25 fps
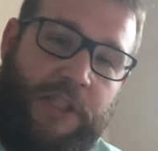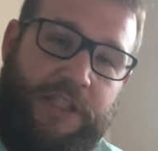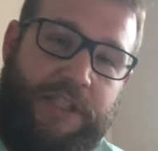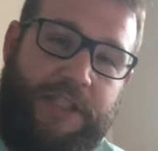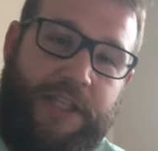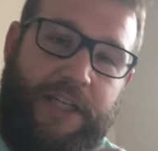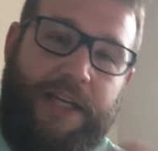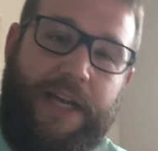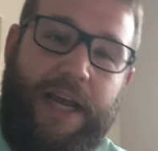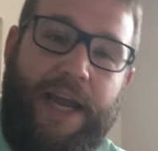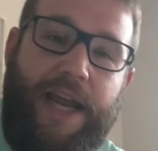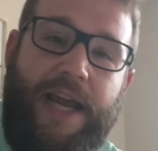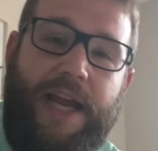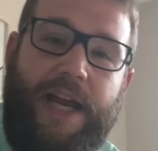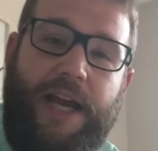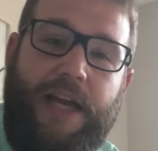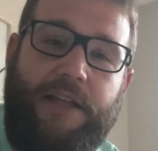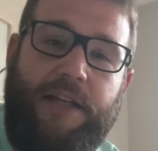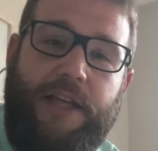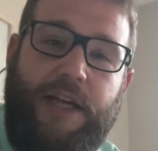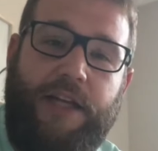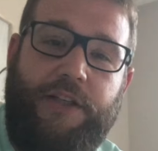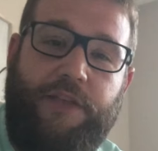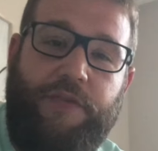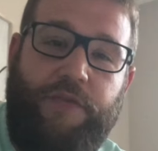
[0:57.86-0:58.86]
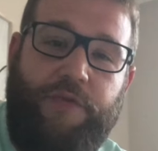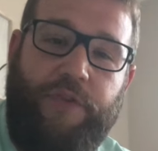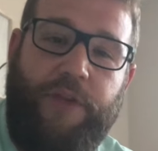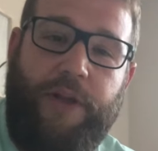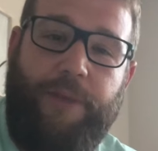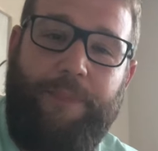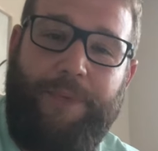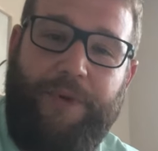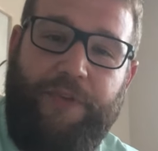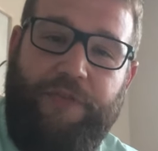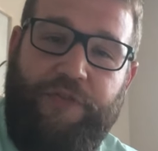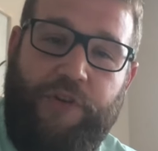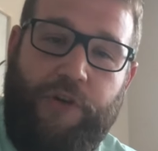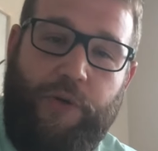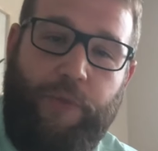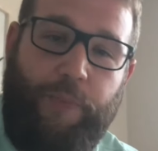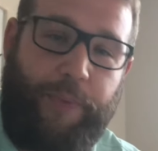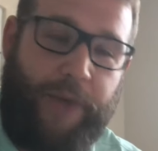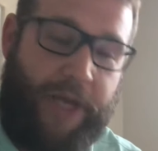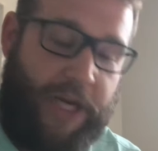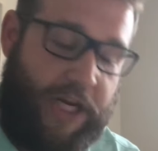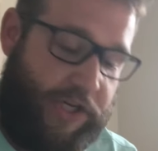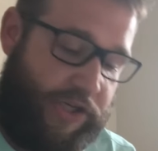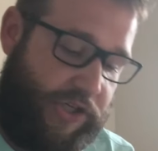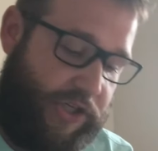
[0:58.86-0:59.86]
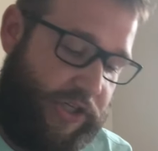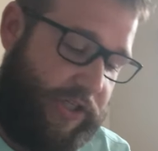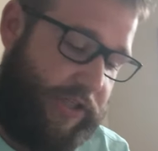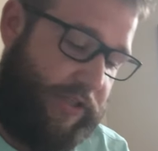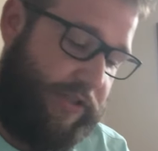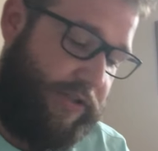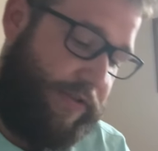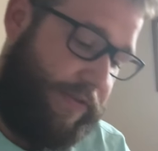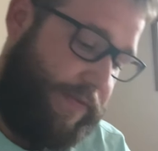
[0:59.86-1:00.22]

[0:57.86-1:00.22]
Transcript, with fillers: today I'd like to flip a few pages